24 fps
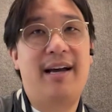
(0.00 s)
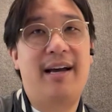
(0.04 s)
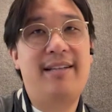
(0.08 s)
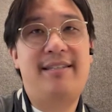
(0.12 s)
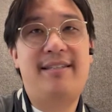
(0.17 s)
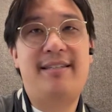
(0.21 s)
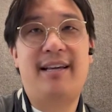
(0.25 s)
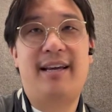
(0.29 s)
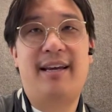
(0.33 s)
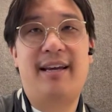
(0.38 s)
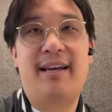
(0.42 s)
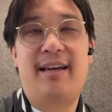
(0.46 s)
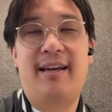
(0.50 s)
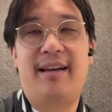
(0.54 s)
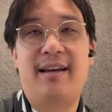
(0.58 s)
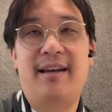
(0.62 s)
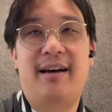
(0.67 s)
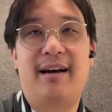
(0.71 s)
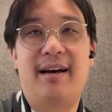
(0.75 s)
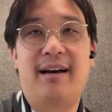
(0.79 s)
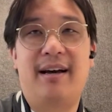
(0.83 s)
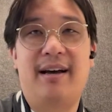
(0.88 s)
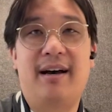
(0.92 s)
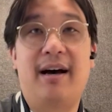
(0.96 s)
say,
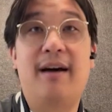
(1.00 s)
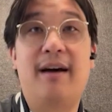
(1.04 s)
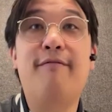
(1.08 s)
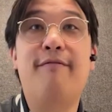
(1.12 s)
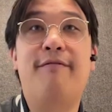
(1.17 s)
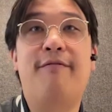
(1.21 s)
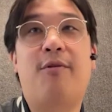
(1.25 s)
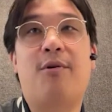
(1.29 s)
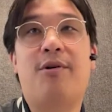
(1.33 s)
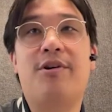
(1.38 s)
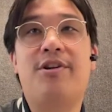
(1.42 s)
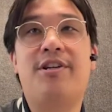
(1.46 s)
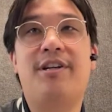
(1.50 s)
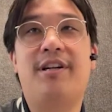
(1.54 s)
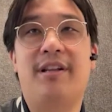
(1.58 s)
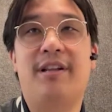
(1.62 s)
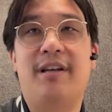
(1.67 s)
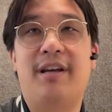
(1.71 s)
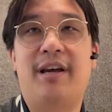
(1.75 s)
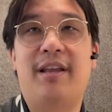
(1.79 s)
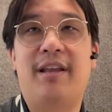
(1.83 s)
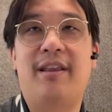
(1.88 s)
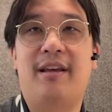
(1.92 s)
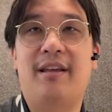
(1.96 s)

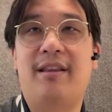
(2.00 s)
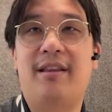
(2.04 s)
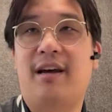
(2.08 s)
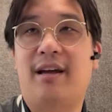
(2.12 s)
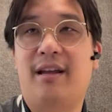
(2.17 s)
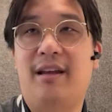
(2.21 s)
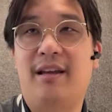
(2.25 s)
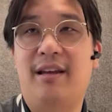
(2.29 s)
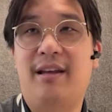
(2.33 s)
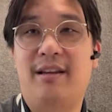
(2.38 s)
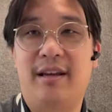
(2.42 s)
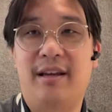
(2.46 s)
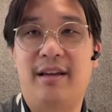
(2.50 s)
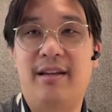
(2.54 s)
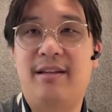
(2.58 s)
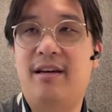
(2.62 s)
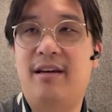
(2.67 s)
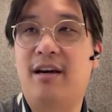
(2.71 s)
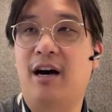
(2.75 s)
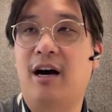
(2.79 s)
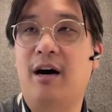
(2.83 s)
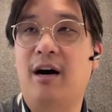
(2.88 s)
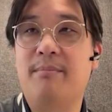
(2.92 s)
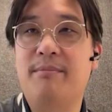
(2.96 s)
unfortunately, I think that it
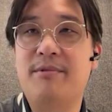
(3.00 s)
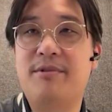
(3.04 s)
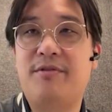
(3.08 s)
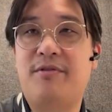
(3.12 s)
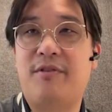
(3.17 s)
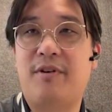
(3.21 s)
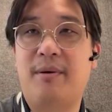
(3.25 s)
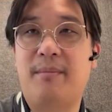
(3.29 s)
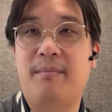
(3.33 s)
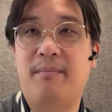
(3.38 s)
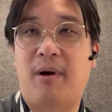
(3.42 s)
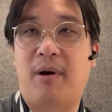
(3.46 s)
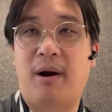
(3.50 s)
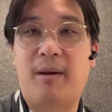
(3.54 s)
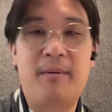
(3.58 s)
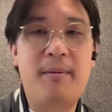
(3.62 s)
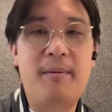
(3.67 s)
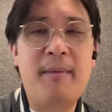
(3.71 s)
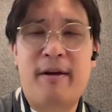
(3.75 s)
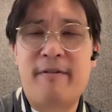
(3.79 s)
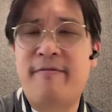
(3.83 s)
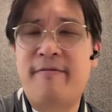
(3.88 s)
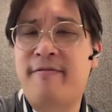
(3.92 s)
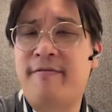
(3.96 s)
comes from probably
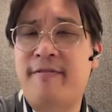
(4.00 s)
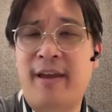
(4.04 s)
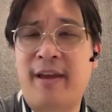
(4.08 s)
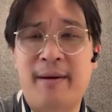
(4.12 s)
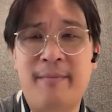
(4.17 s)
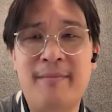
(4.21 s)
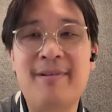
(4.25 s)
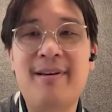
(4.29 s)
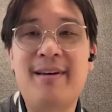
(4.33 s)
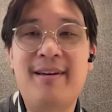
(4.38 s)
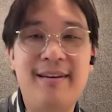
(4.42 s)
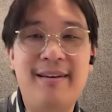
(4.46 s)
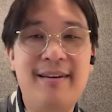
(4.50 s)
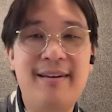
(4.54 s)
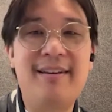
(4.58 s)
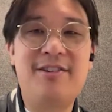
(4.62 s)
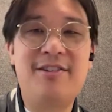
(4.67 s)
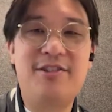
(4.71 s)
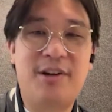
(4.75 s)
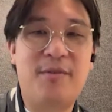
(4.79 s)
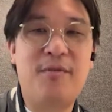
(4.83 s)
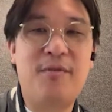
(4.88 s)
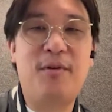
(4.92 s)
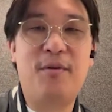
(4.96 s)
my family in
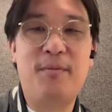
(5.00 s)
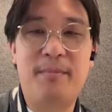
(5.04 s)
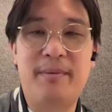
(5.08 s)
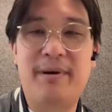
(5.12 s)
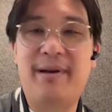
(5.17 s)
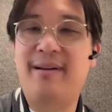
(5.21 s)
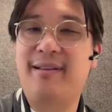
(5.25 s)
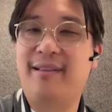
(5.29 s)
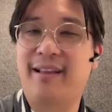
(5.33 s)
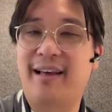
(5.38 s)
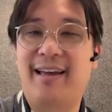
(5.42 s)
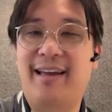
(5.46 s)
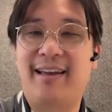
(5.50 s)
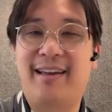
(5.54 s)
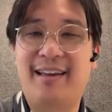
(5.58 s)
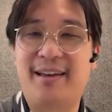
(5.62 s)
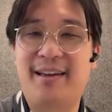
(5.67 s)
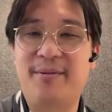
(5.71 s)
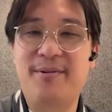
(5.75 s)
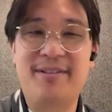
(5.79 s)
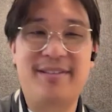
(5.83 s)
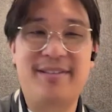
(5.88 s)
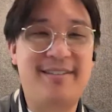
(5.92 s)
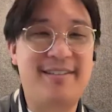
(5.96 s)
general, but like,
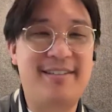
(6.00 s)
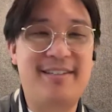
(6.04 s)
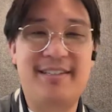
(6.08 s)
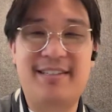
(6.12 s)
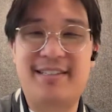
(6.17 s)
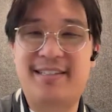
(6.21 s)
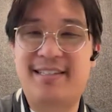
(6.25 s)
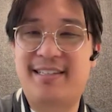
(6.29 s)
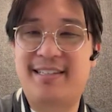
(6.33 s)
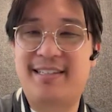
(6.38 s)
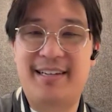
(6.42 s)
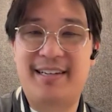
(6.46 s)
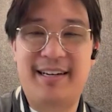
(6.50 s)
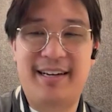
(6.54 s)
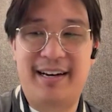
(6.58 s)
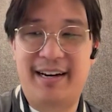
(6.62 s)
it was just,